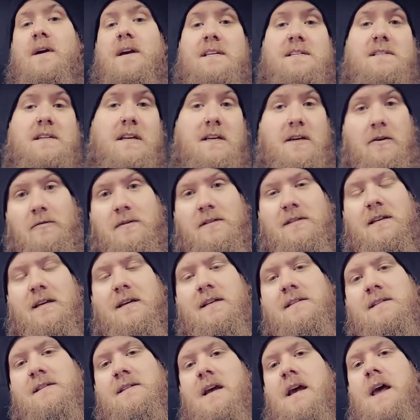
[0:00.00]
ways to use
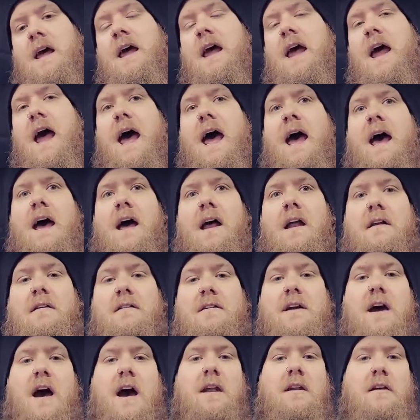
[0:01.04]
this
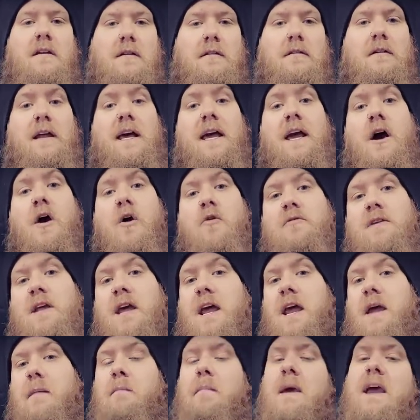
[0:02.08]
and kind of lay out
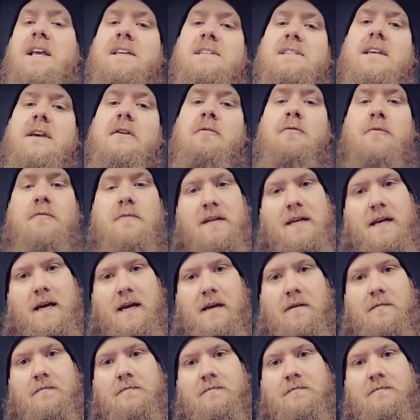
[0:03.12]
a basic routine.